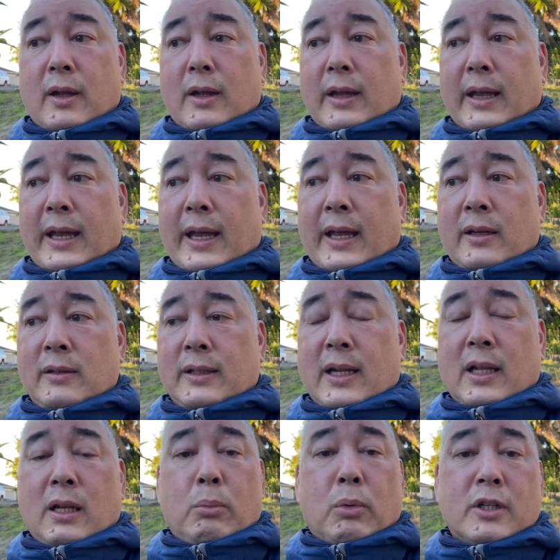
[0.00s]
and get a
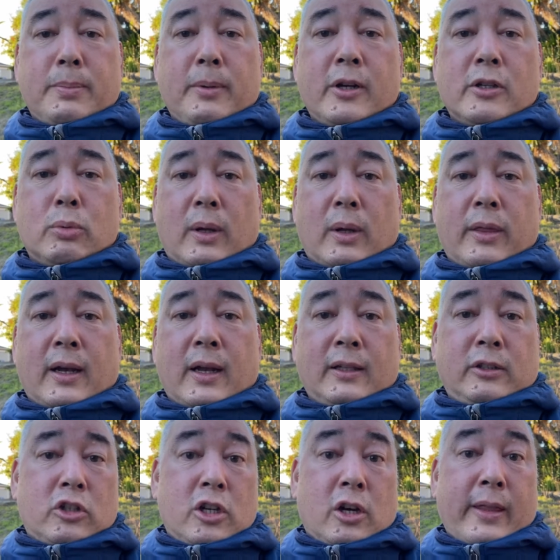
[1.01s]
little more experience with, and I'd
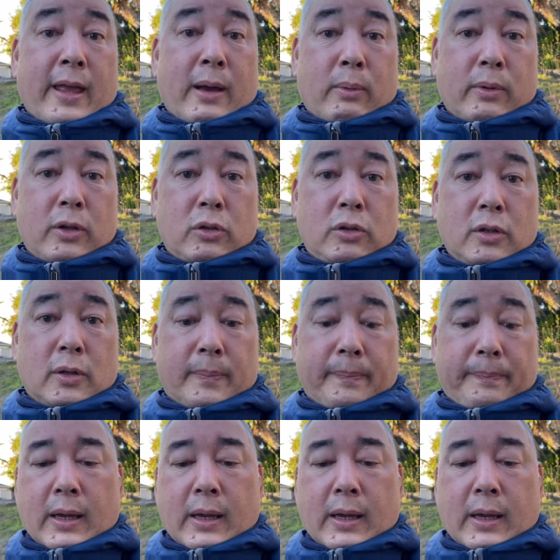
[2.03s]
like to share that with you too.